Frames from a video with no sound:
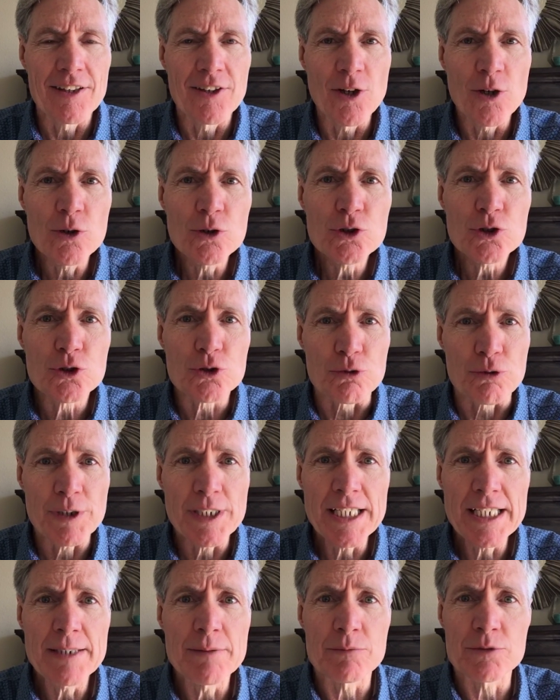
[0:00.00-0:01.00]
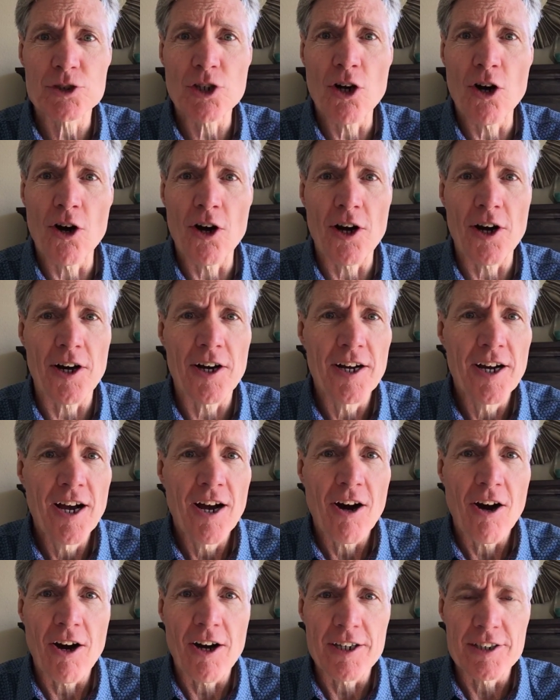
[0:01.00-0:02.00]
those dreams are
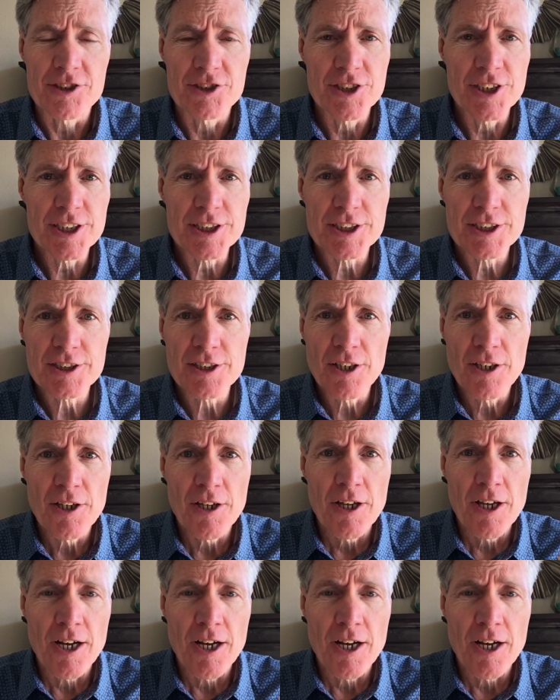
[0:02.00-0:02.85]
just